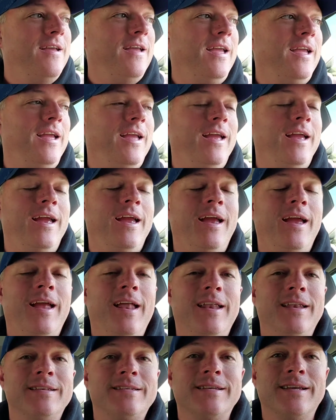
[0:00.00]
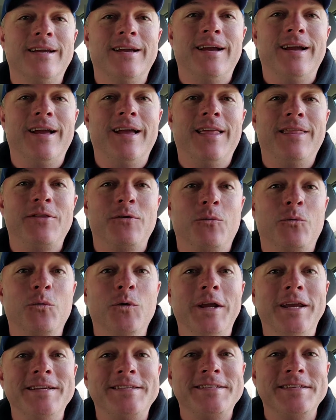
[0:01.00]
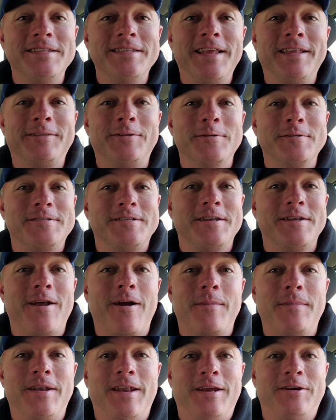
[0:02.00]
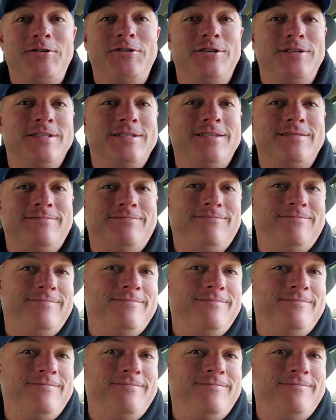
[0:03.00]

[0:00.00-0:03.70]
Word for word: and uh, the reason that those denominations